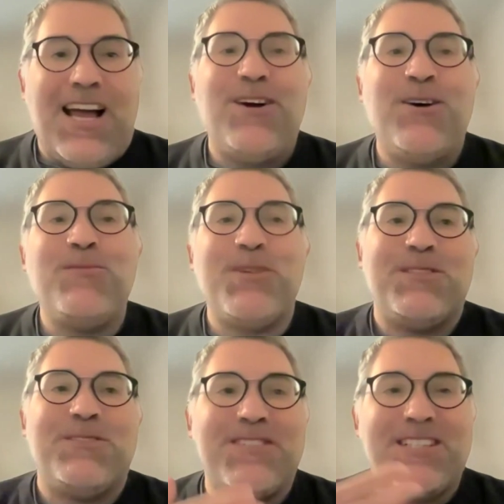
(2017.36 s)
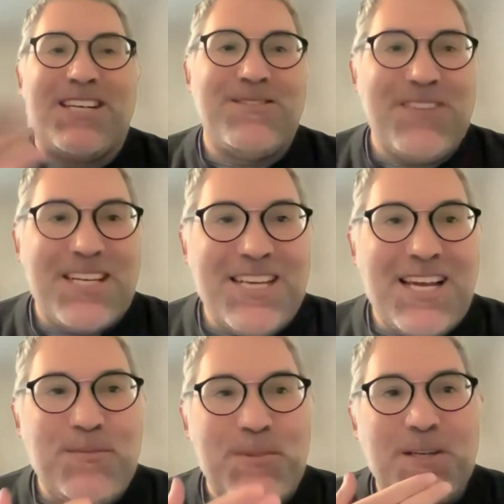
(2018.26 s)
I hope that we've clarified
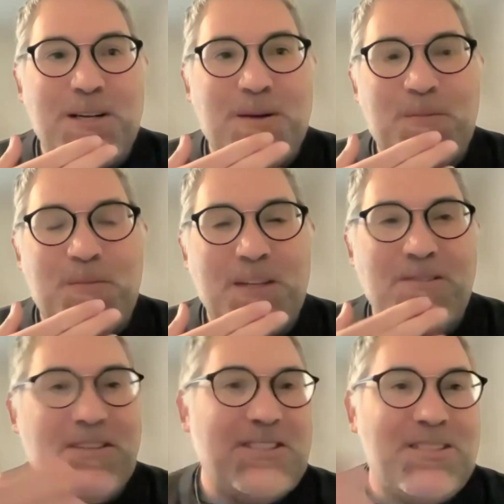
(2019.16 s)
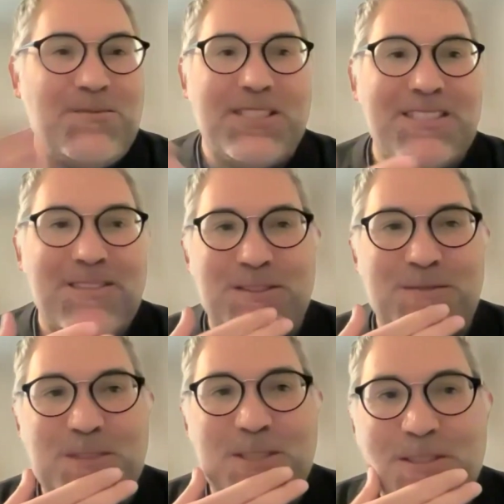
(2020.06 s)
that, but if there's something still
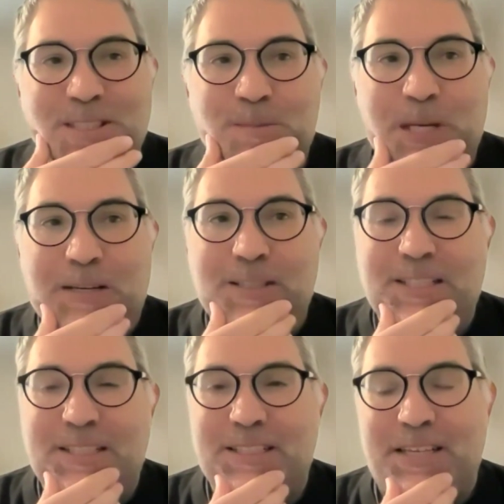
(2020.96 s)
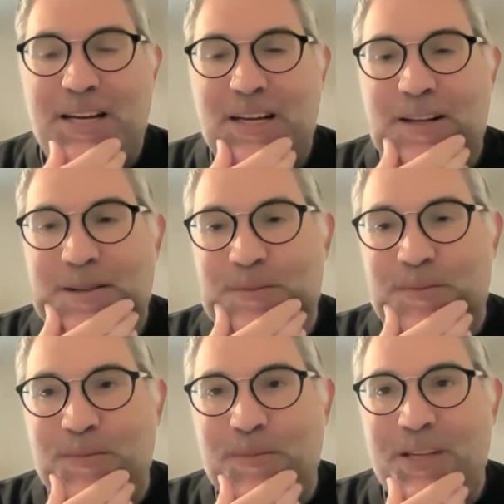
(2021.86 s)
confusing about it,
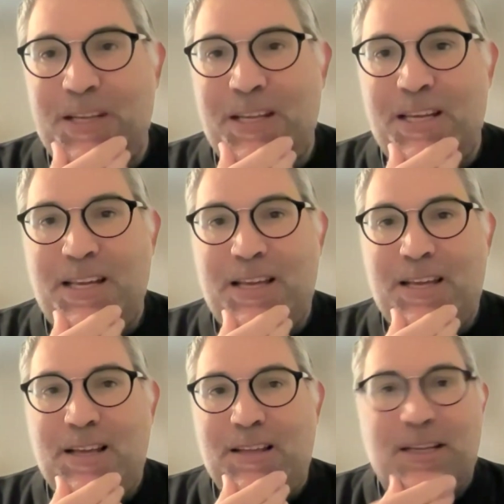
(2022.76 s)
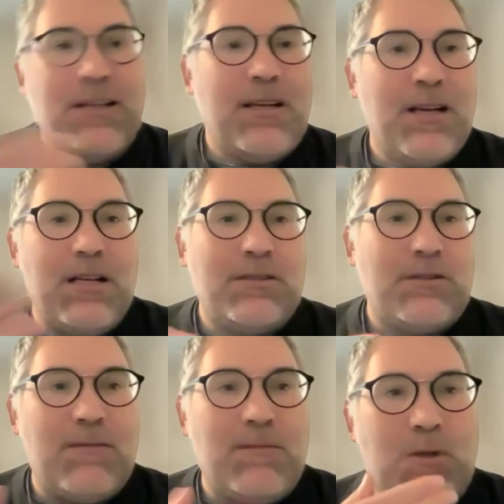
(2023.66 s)
um, like, do
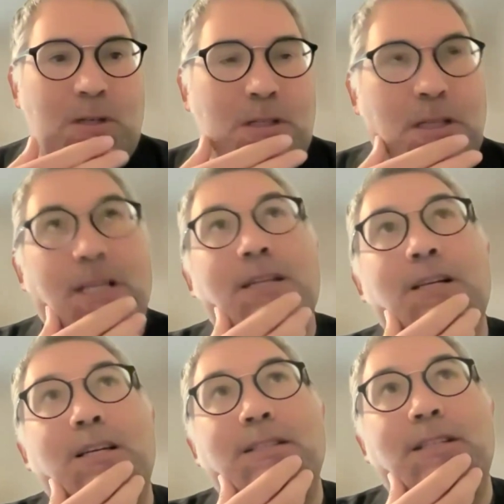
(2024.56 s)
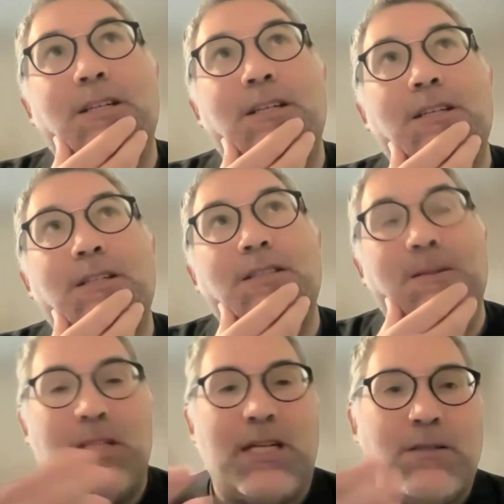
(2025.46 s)
you have more, like, is there
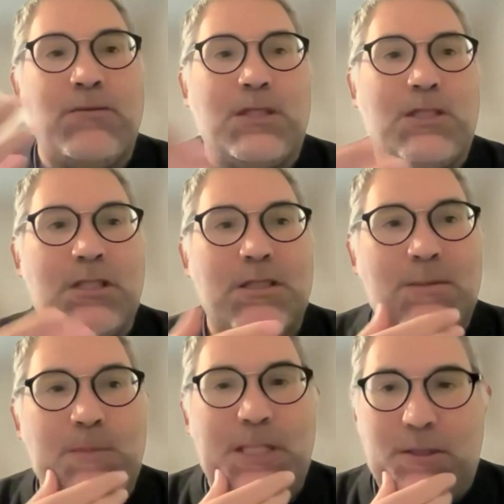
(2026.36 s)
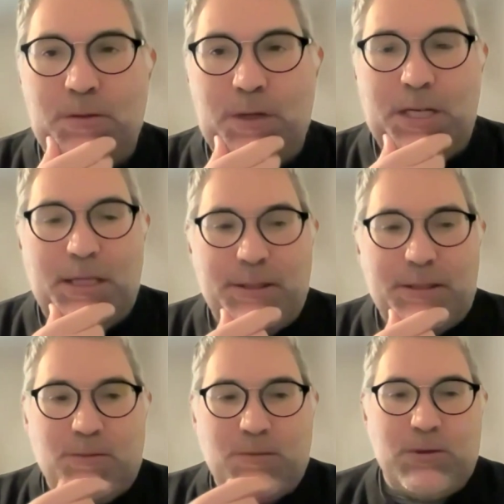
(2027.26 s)
something else we should speak to, I
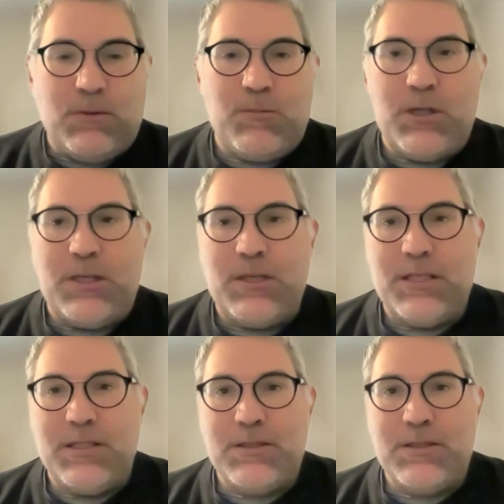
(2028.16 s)
guess is what I'm wondering.